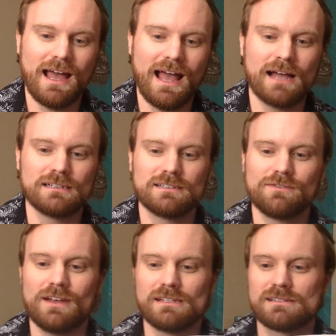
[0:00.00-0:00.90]
Hattie's
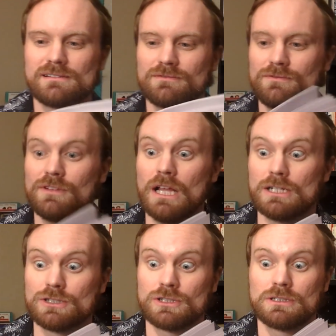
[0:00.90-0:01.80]
face
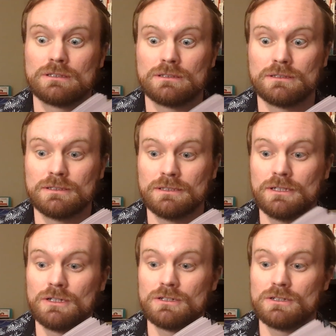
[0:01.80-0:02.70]
flushed.
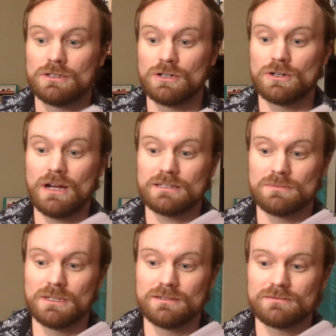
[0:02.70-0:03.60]
Her
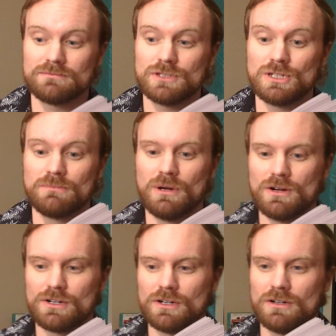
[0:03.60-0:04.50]
husband, Jim
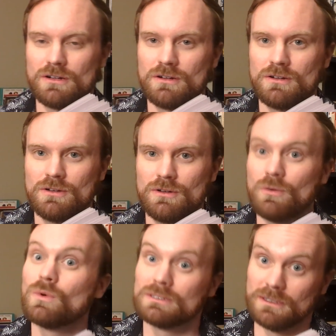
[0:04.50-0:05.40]
Parker,
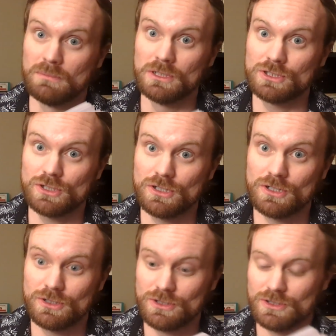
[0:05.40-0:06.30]
was the butcher.